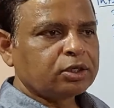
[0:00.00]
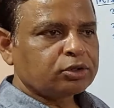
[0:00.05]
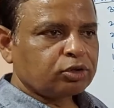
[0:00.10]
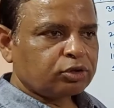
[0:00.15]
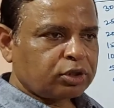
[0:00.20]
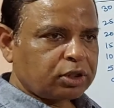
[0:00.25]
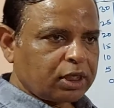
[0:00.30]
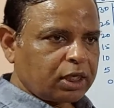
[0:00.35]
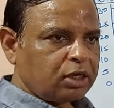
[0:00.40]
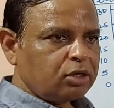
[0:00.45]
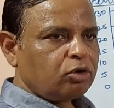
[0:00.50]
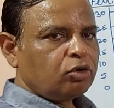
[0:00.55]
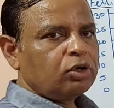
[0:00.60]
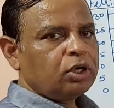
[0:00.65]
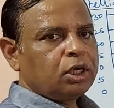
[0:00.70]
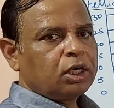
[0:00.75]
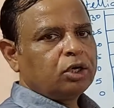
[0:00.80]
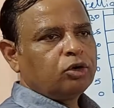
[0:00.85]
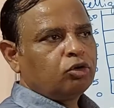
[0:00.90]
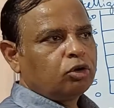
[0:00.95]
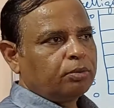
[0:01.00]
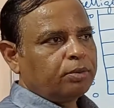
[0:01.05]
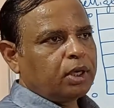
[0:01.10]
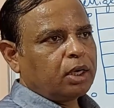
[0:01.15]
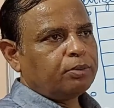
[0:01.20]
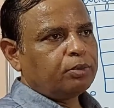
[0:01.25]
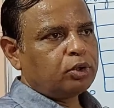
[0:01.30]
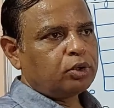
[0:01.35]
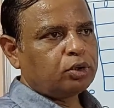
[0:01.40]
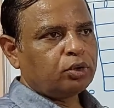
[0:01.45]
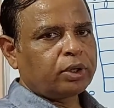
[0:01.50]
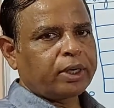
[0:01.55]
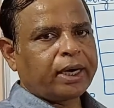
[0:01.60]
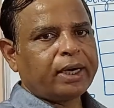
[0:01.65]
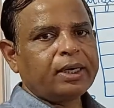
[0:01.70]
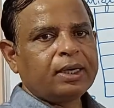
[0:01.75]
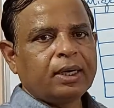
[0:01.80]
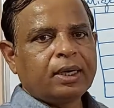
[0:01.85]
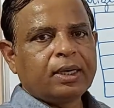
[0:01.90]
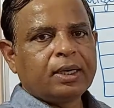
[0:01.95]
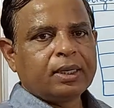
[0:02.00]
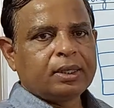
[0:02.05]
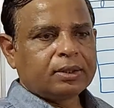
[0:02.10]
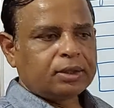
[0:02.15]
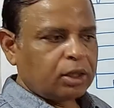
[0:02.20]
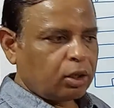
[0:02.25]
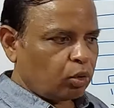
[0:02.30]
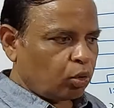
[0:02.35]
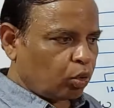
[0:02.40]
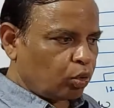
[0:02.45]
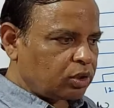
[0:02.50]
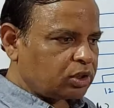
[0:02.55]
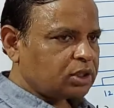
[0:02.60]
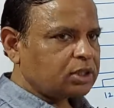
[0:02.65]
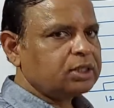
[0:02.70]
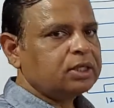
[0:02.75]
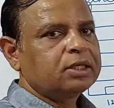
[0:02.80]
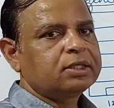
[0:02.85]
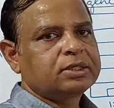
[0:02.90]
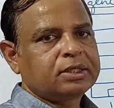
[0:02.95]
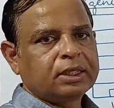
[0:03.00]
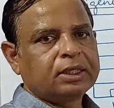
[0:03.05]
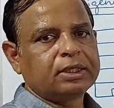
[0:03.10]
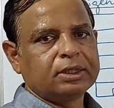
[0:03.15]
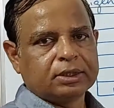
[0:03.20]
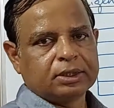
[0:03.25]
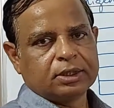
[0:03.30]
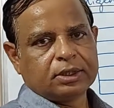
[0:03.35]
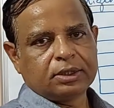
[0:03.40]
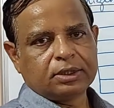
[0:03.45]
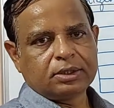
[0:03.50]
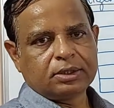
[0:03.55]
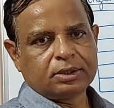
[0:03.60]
So then only you will be able to get the original signal.